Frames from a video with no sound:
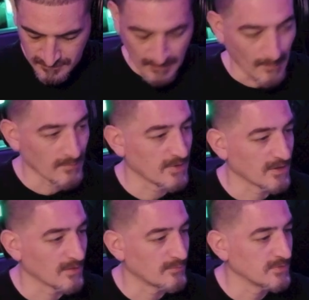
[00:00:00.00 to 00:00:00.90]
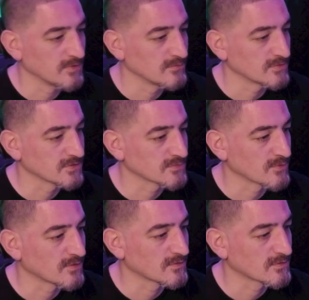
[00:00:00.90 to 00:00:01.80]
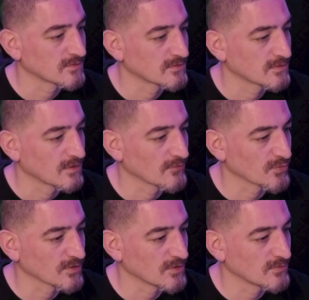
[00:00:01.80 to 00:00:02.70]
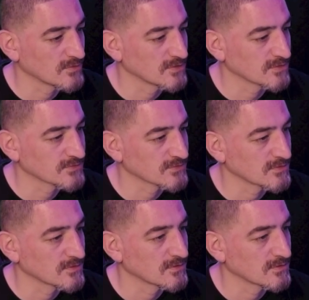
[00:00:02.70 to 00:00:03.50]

I'm gonna make a beat with this, man. I was working on one yesterday.